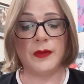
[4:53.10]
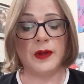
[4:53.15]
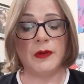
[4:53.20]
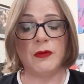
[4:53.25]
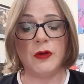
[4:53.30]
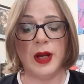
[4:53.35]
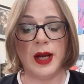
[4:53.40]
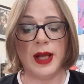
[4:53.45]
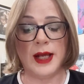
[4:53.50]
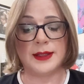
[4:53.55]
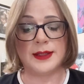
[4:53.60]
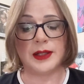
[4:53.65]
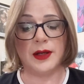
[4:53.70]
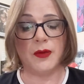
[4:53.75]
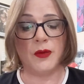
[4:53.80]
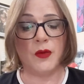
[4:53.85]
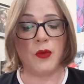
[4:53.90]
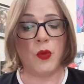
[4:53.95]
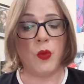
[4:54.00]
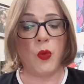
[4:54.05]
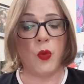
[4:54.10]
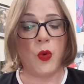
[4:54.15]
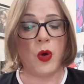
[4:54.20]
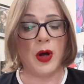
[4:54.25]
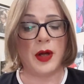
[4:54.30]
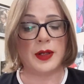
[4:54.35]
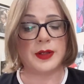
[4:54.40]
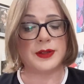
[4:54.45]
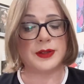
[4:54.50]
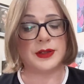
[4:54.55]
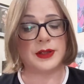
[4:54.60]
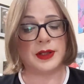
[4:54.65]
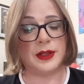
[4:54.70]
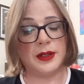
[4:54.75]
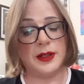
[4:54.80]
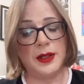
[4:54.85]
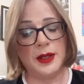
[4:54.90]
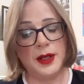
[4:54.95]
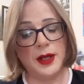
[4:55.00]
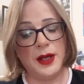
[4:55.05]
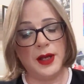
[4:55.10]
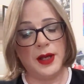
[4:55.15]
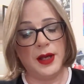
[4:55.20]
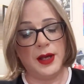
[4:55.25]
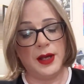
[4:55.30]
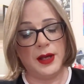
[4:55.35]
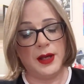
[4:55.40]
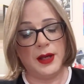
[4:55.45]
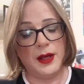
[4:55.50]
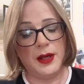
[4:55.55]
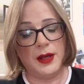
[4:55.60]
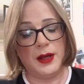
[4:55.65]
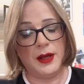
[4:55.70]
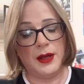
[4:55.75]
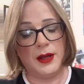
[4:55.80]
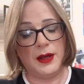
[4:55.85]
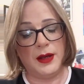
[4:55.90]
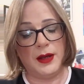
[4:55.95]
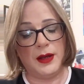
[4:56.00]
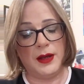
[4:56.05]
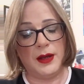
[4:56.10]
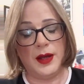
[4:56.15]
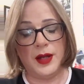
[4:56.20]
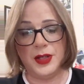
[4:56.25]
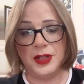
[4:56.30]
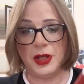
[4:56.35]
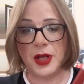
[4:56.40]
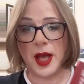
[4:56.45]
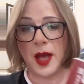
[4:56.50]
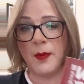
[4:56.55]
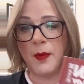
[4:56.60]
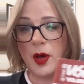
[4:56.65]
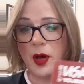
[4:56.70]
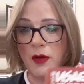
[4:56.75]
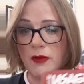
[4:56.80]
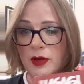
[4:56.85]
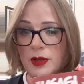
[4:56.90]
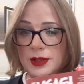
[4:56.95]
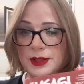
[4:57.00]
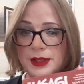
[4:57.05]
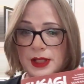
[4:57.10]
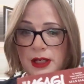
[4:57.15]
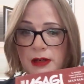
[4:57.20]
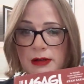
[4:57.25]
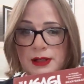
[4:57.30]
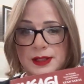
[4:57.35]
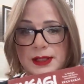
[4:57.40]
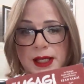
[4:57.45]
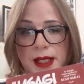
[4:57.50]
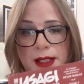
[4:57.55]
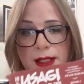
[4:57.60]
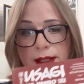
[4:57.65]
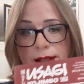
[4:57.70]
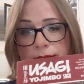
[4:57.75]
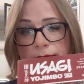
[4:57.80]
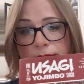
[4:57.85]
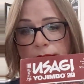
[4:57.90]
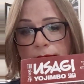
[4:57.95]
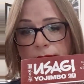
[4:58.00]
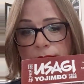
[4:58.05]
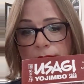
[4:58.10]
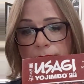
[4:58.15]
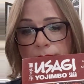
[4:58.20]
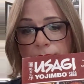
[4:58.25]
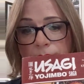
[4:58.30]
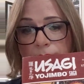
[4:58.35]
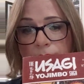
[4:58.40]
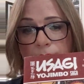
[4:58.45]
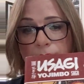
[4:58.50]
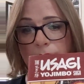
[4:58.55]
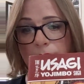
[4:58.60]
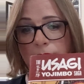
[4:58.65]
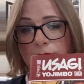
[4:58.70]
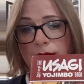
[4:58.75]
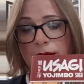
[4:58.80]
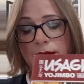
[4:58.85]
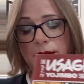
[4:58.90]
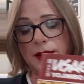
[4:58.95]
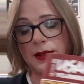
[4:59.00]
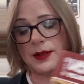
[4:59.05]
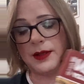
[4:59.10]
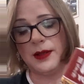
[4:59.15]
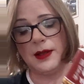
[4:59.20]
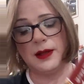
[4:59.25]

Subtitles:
realizing what a gem of a series it is. And